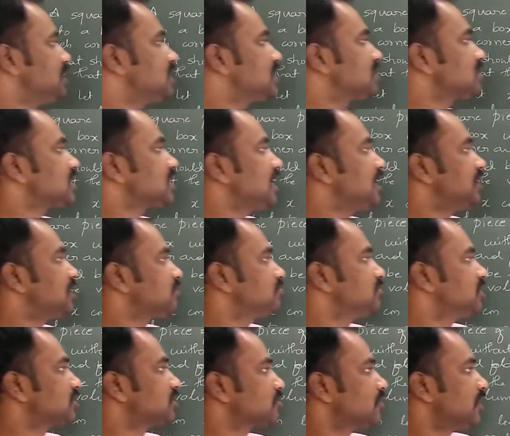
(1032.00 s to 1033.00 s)
be the side
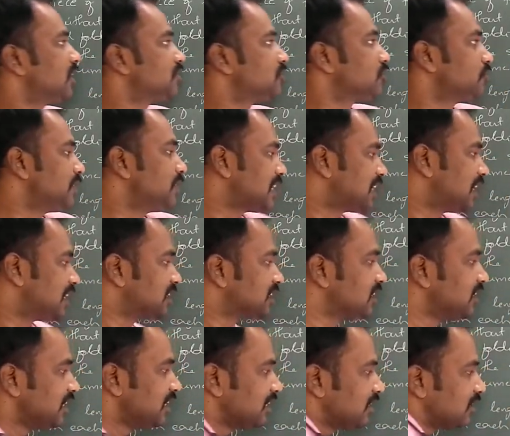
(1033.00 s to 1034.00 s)
of the square to be
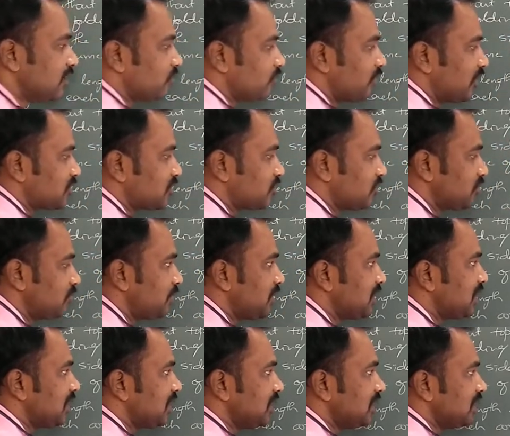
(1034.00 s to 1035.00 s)
cut? What should
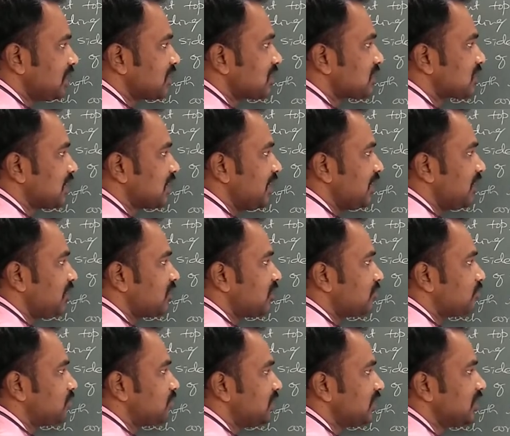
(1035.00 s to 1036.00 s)
be the side
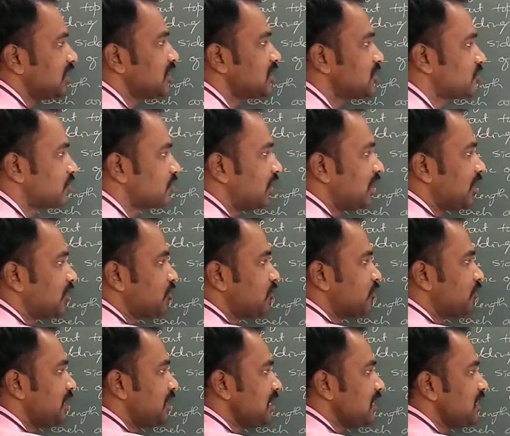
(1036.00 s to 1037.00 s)
of the
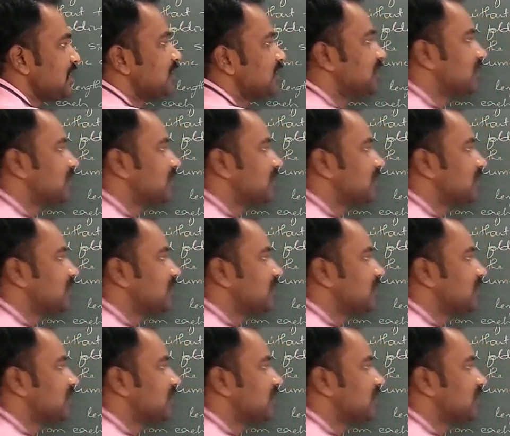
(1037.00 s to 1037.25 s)
square to be